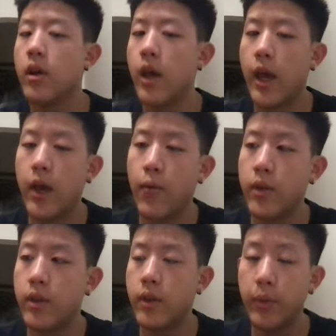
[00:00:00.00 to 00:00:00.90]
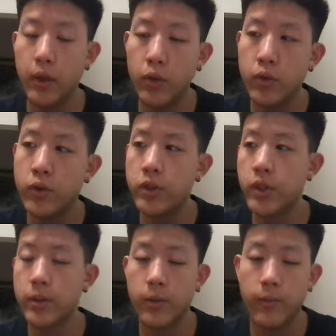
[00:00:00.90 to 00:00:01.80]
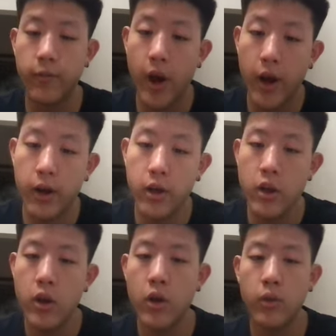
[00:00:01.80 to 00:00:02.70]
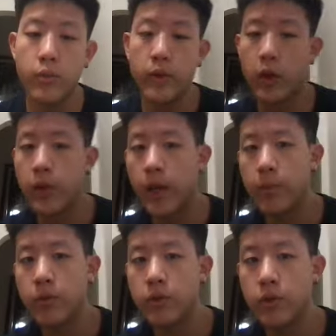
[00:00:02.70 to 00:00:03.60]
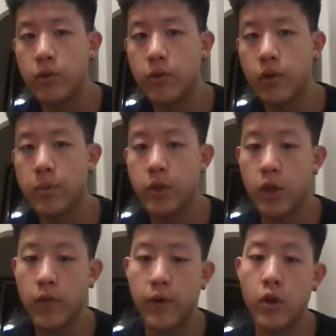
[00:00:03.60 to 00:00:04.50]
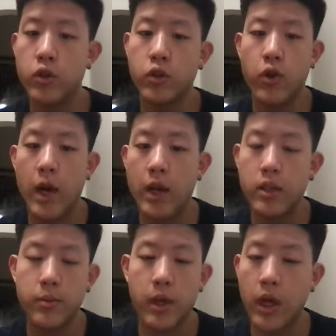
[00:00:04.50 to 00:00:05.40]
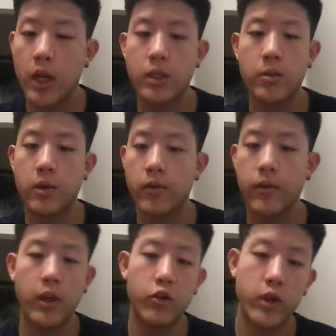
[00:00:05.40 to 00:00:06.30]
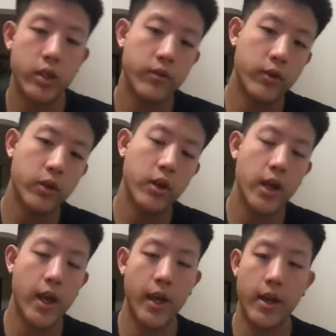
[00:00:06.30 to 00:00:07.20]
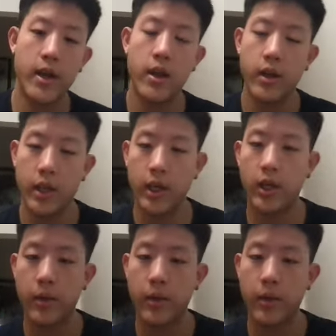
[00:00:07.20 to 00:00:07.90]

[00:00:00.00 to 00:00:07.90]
And with the balloons and some fire, we are able to observe and also grasp the concept of heat transfer and heat